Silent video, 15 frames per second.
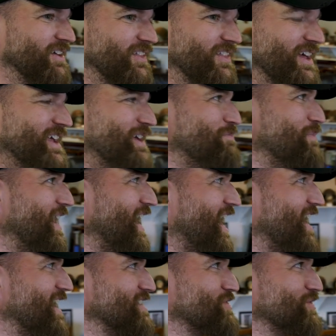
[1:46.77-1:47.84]
like my
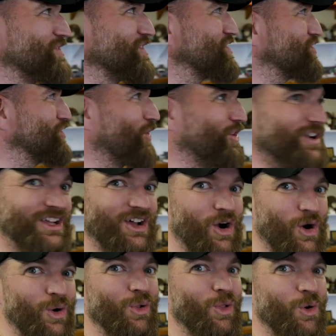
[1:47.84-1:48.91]
eyes are just darting
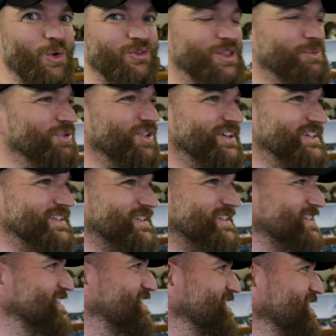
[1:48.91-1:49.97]
all over the place,
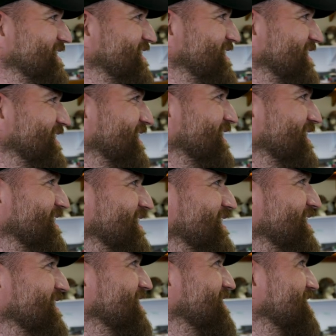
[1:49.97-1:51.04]
seeing
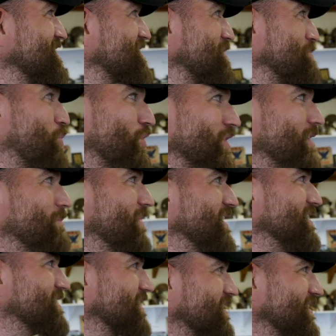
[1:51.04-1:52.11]
some pretty
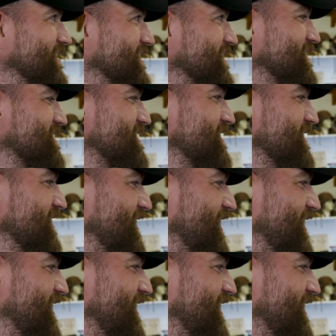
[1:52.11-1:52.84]
amazing things.